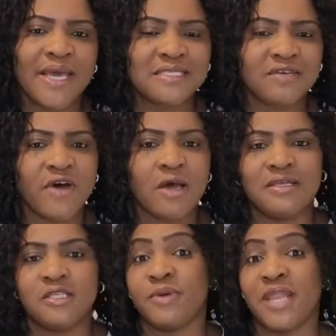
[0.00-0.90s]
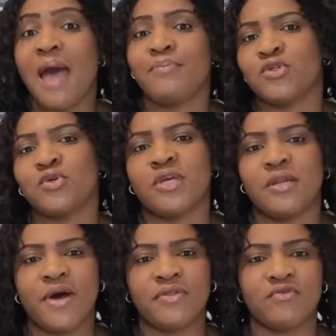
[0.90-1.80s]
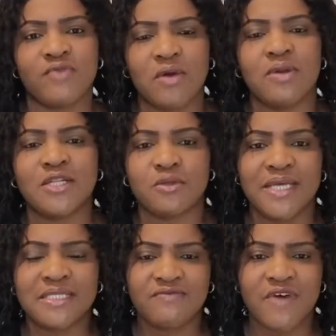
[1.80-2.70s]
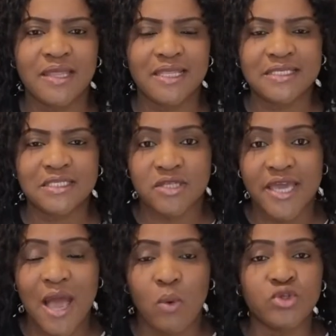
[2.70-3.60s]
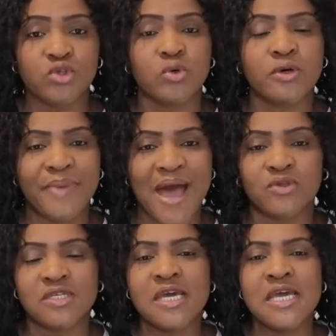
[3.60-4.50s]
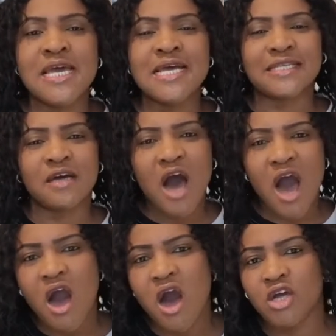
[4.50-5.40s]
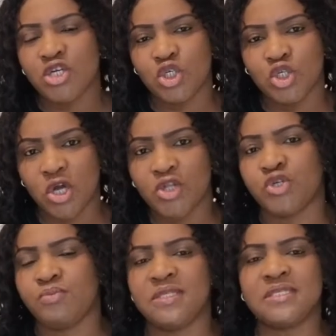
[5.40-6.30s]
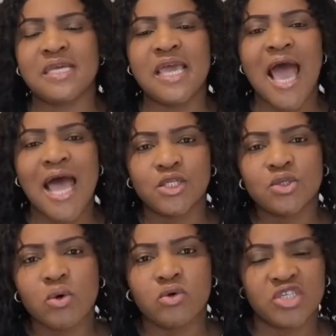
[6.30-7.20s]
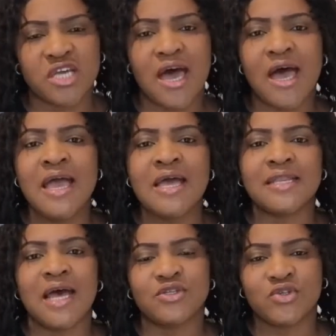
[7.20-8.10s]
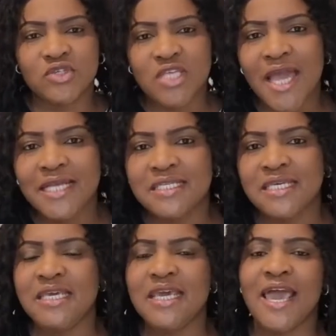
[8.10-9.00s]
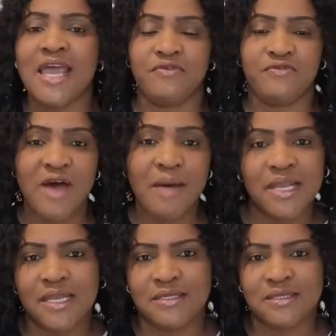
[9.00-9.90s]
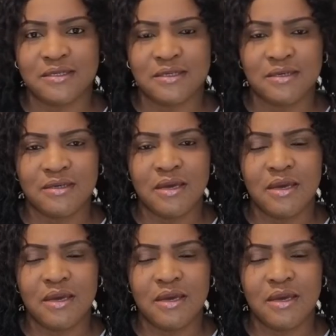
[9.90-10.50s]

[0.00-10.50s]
domestic violence, but I'm not talking about the regular domestic violence. Today I want to talk about the harsh judgment and torture that society and families